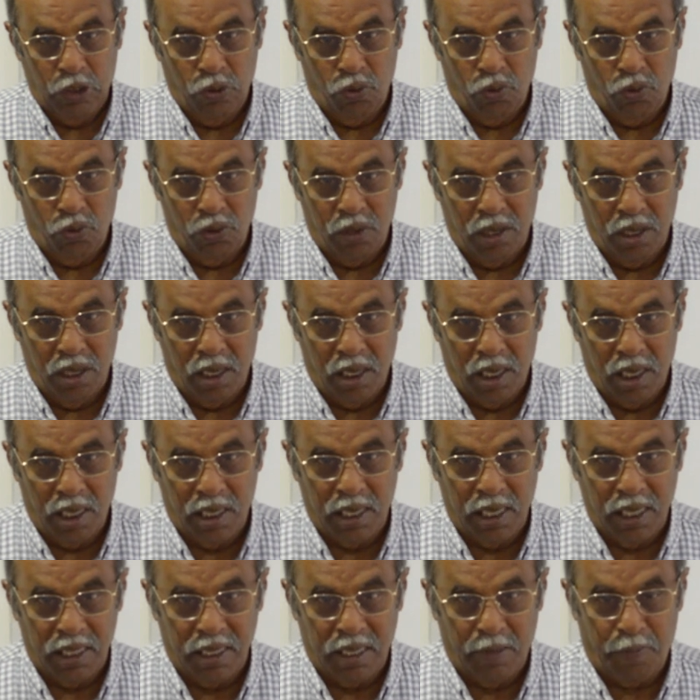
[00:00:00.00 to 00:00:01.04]
you
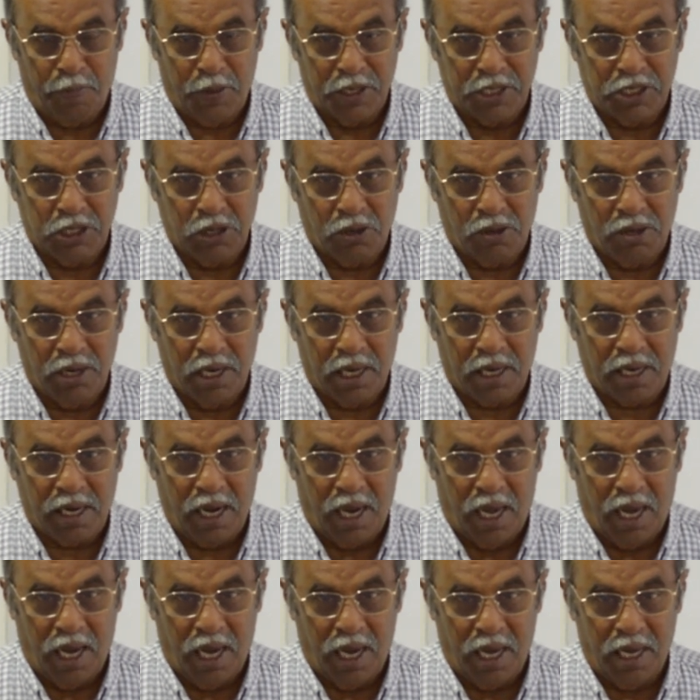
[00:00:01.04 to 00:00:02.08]
learn in the particular
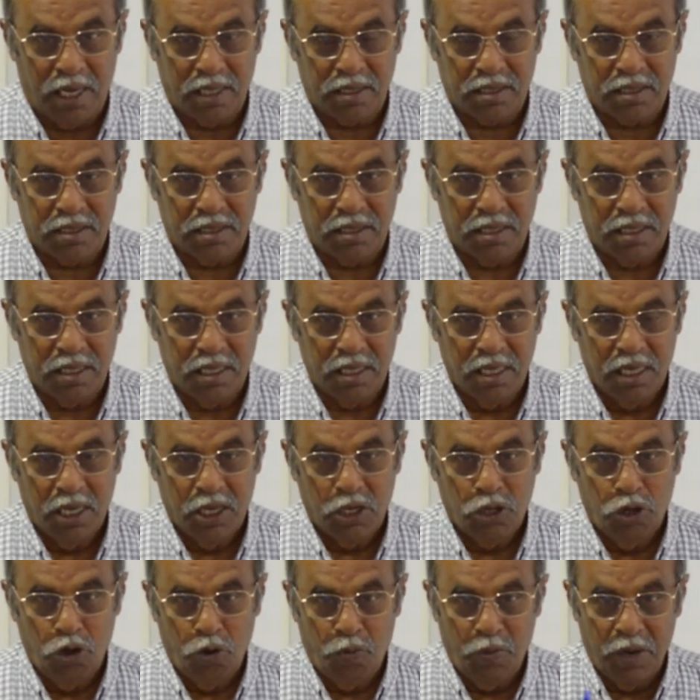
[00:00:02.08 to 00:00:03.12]
class,
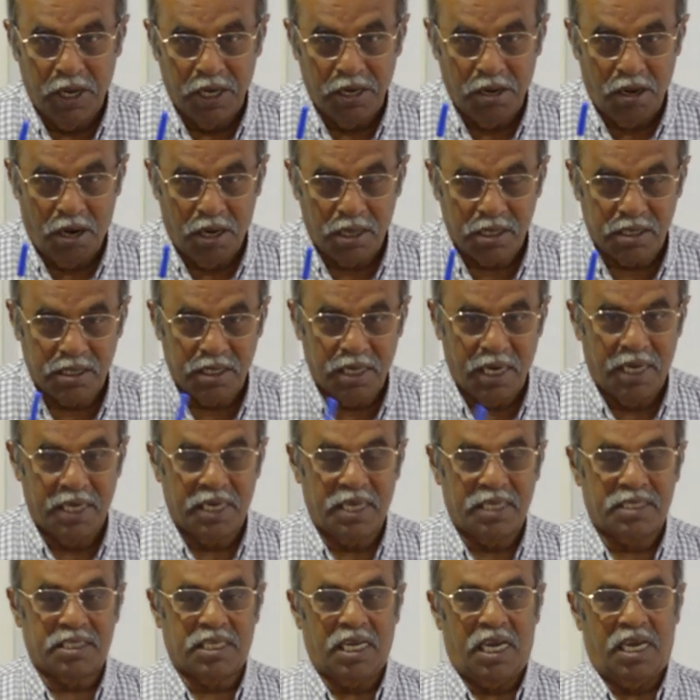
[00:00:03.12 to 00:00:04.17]
you may not
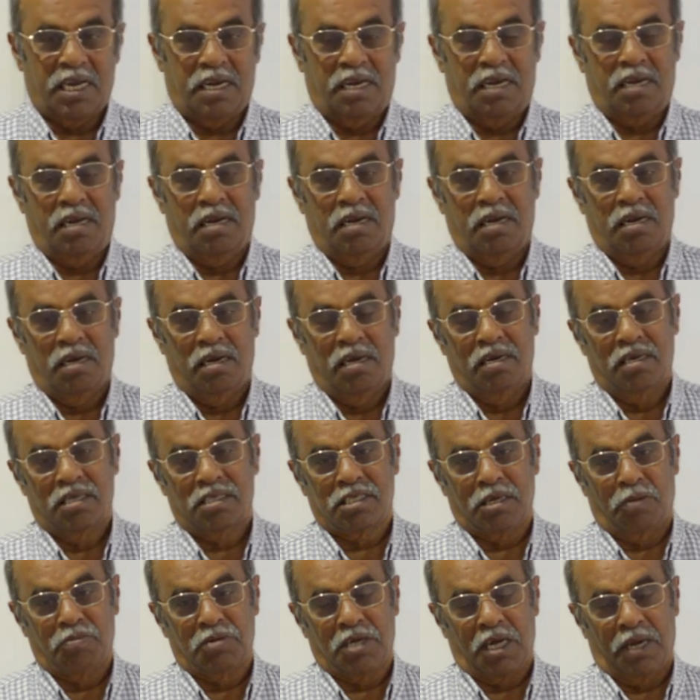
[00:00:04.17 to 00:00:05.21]
understand
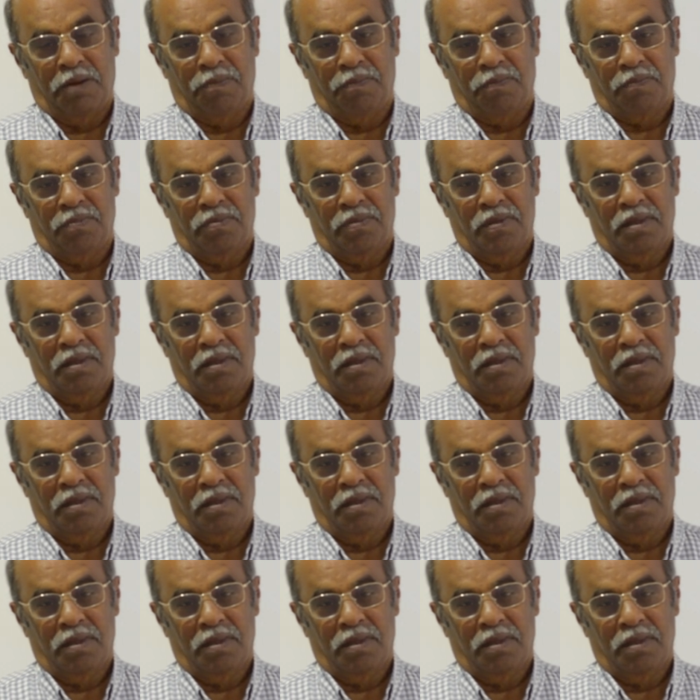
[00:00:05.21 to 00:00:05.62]
sometime.